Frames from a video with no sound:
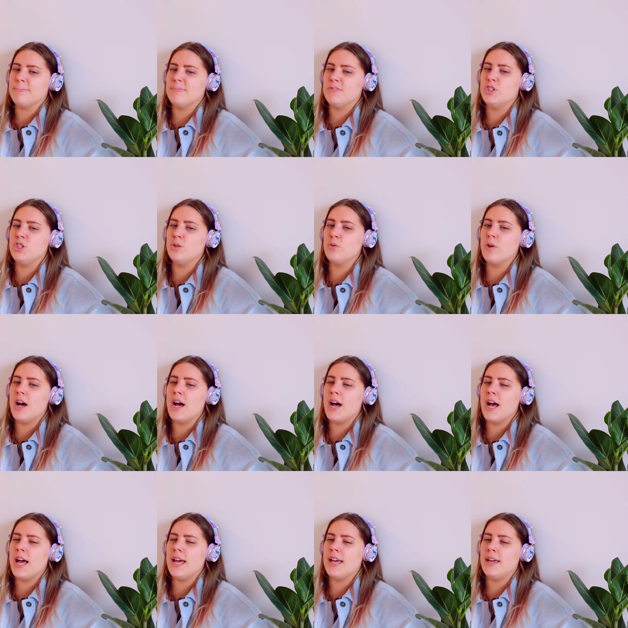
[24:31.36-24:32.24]
do
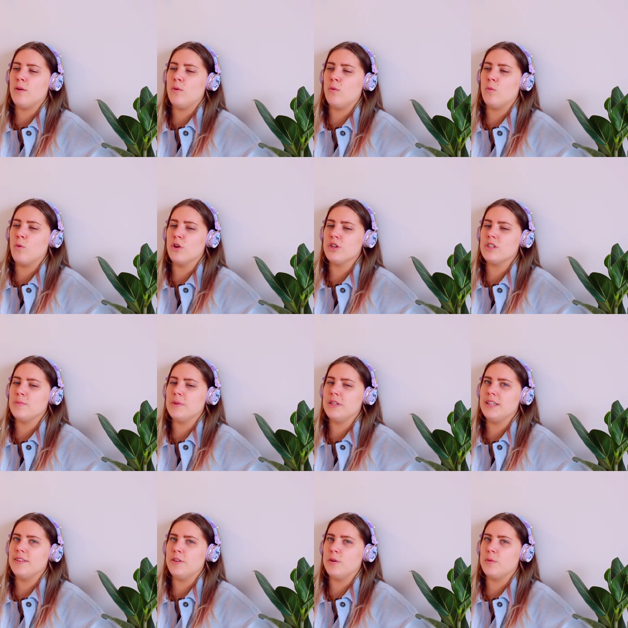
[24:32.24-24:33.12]
I want to be
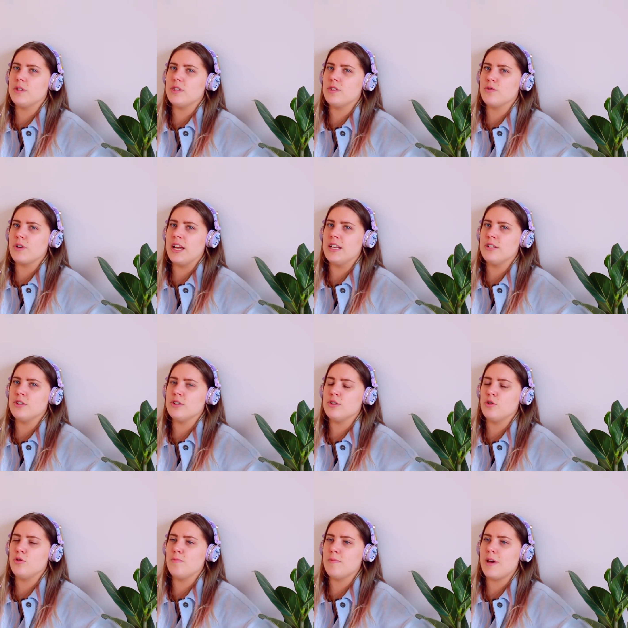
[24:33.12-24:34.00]
living with strangers
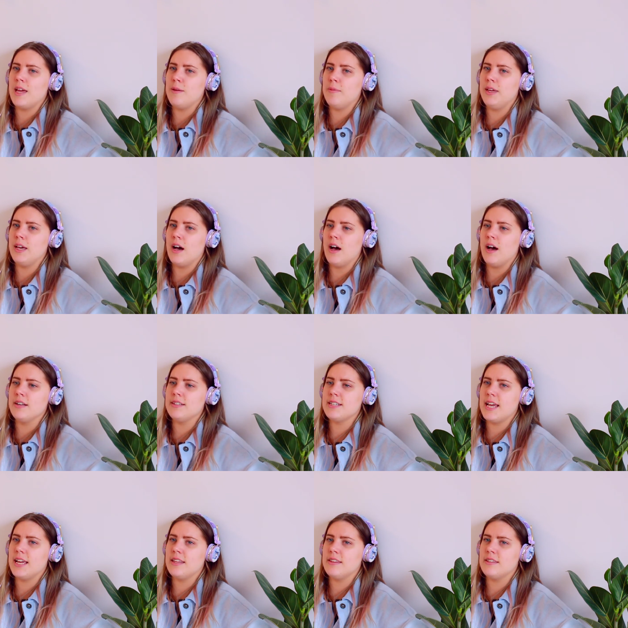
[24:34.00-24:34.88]
who maybe aren't
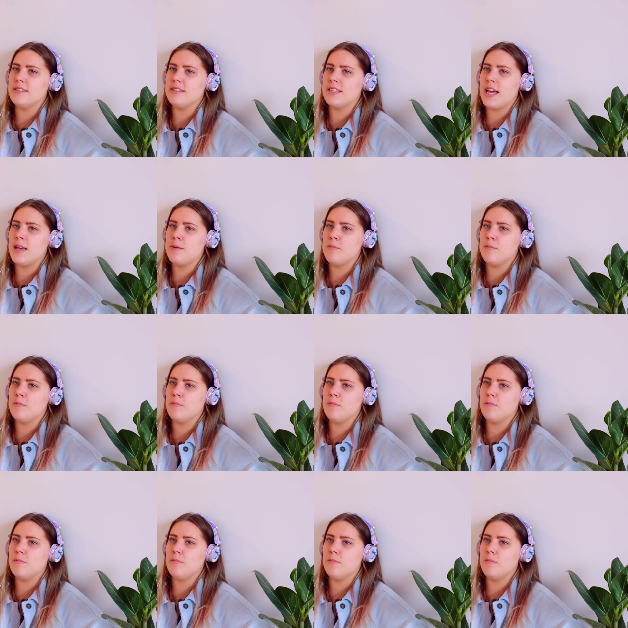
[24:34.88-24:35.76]
taking the
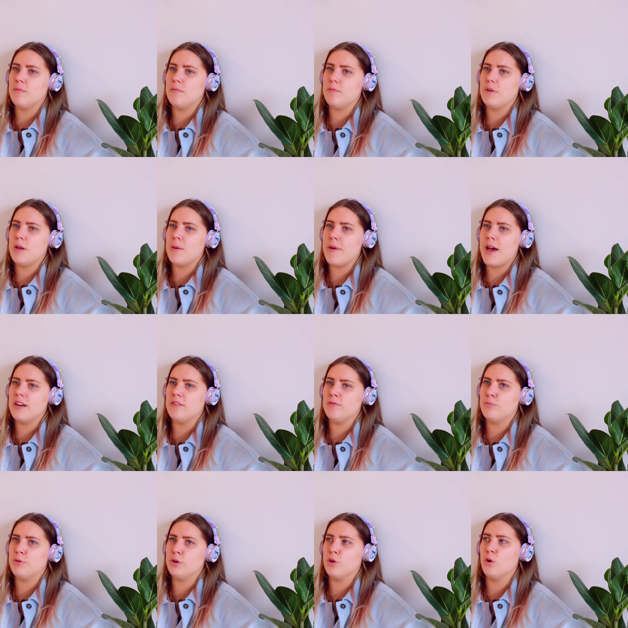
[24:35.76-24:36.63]
same amount
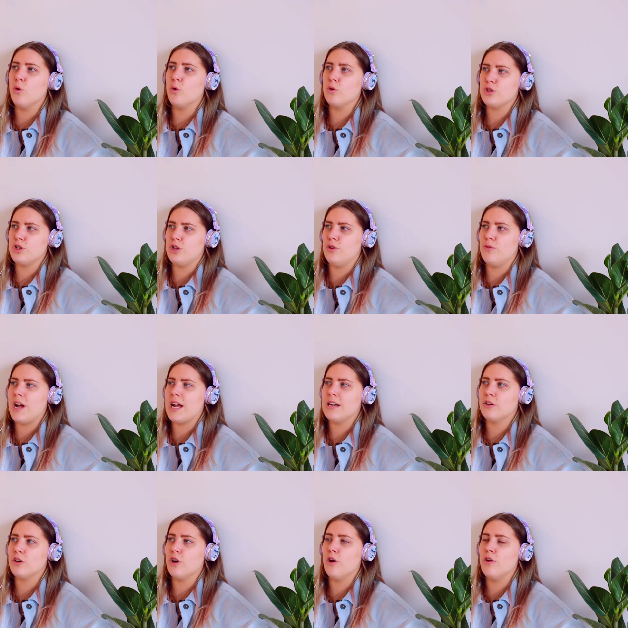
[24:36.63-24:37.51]
of precaution
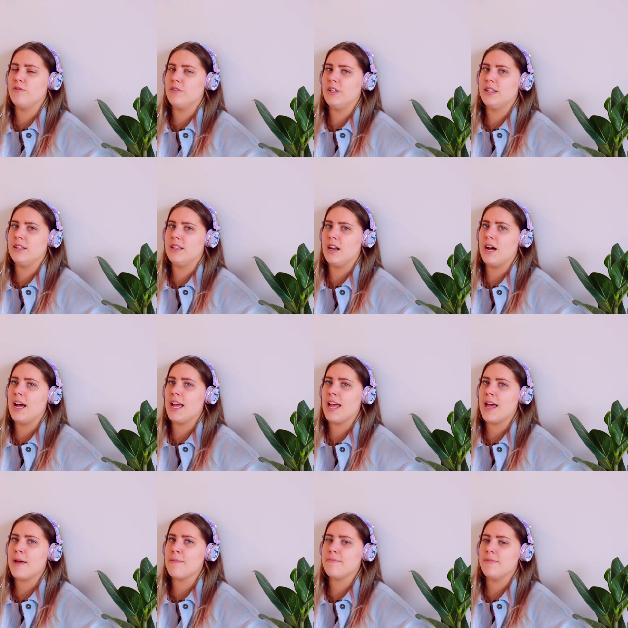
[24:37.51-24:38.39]
around COVID that I
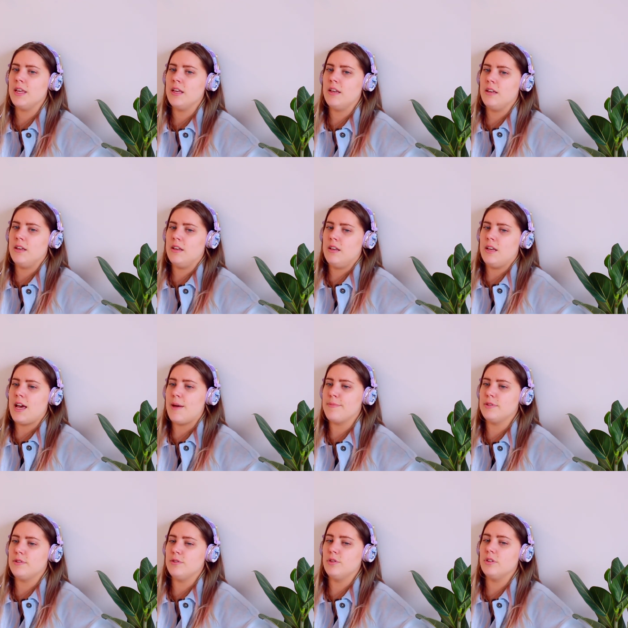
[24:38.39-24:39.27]
am?
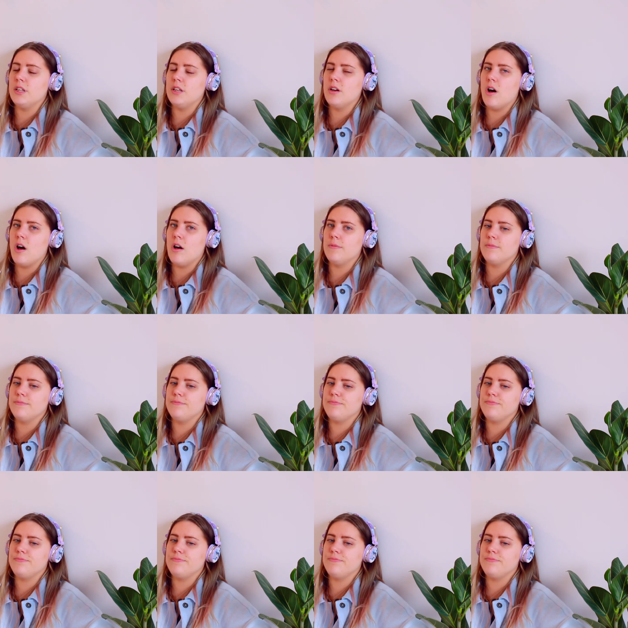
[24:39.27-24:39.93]
Absolutely not.